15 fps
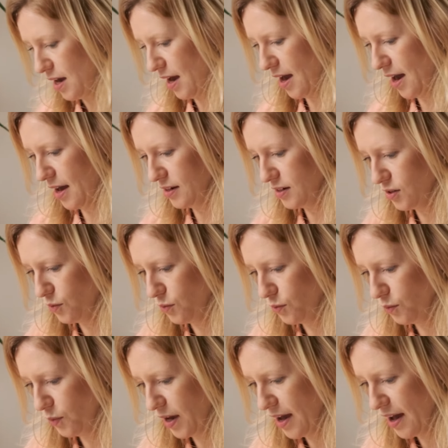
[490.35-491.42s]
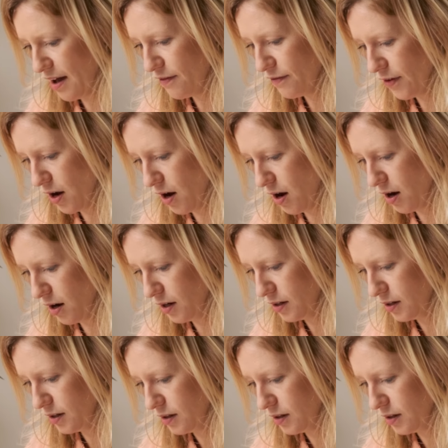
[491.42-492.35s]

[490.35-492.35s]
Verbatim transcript: And we have our